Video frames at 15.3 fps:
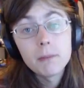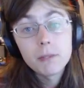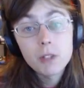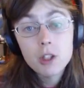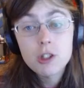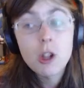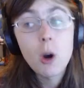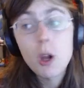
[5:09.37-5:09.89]

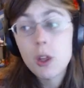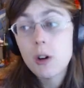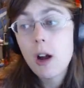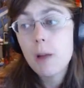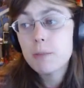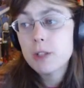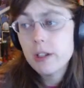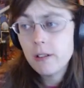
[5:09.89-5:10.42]
There's no other
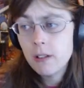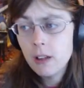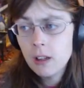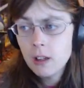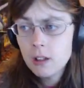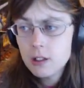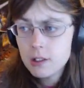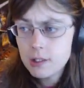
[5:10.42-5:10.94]
option.
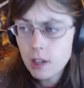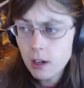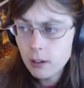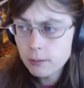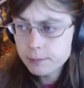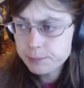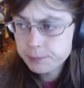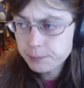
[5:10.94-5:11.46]

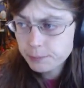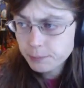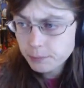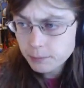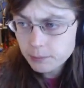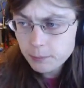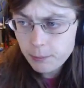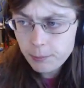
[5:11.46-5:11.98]
So,
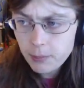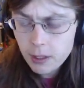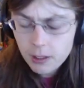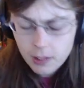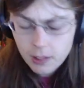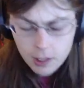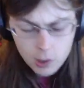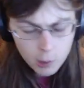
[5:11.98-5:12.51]

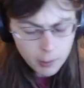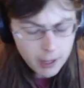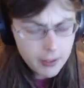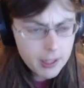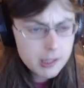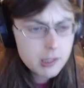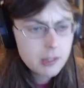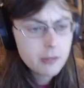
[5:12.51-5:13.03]
either way,
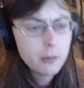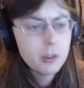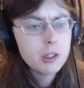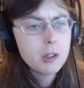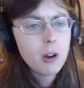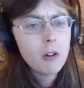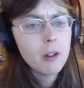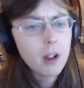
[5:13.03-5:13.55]
that's what's
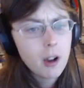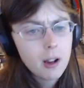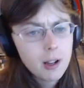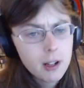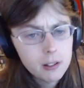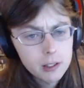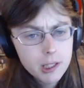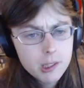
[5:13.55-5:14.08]
going on
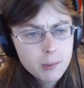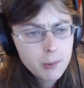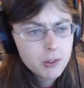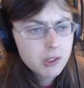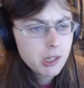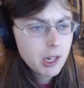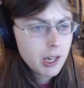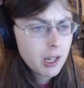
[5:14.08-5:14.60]
in Elizabeth
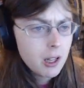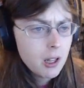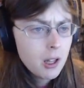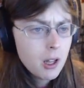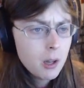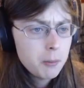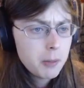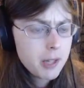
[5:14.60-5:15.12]
City.
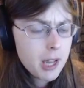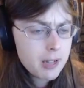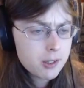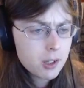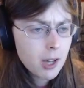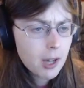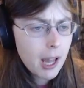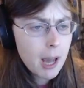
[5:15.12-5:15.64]
But
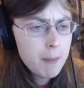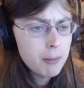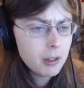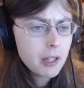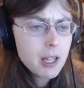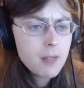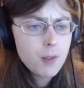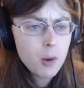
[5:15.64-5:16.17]
yesterday, I
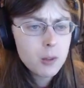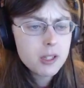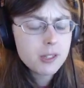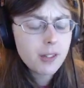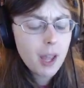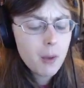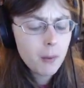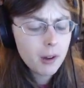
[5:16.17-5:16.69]
believe it was
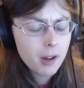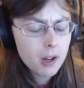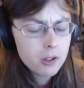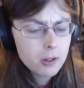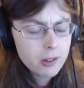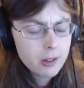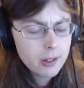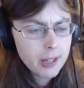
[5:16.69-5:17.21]
day
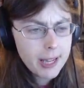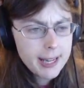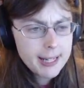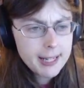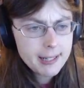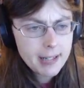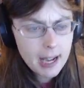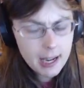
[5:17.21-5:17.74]

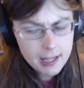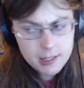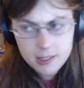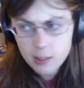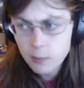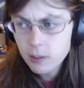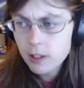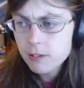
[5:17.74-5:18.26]
189.
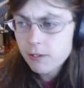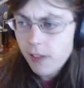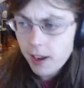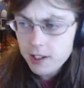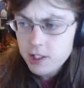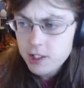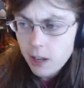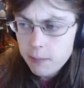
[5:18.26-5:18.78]
Someone can
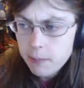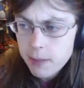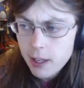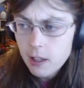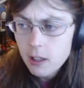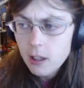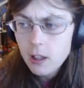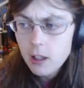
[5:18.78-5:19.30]
fact check me
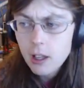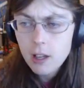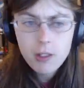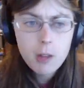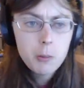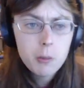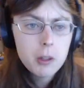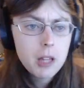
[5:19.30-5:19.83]
if
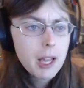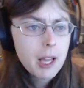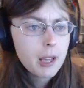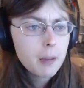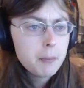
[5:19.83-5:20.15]
they would like.